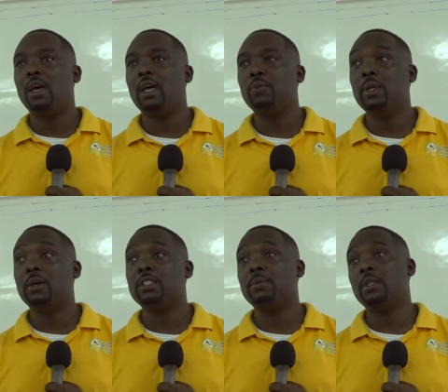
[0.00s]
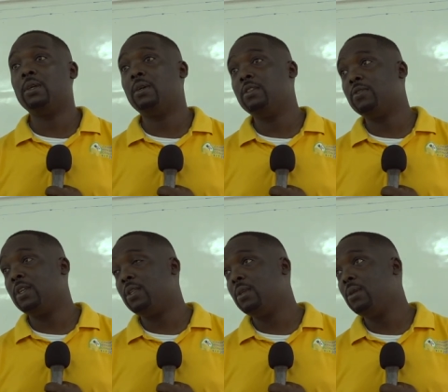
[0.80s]
and we lost about
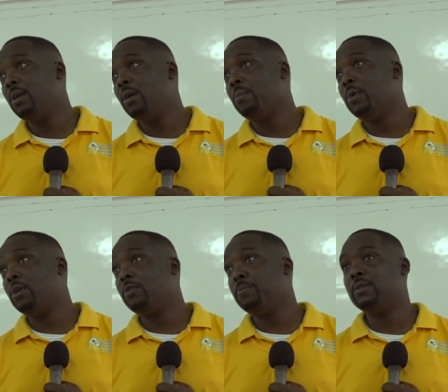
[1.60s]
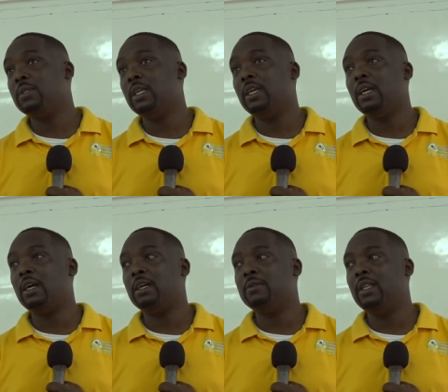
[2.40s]
100 but today, at
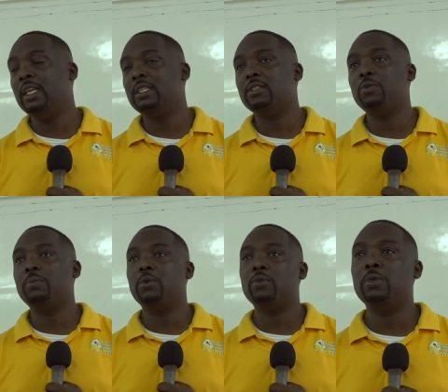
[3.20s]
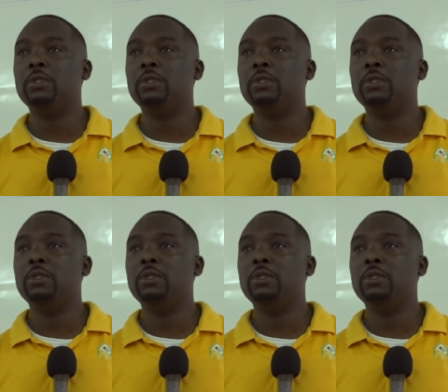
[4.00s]
uh, the latest report,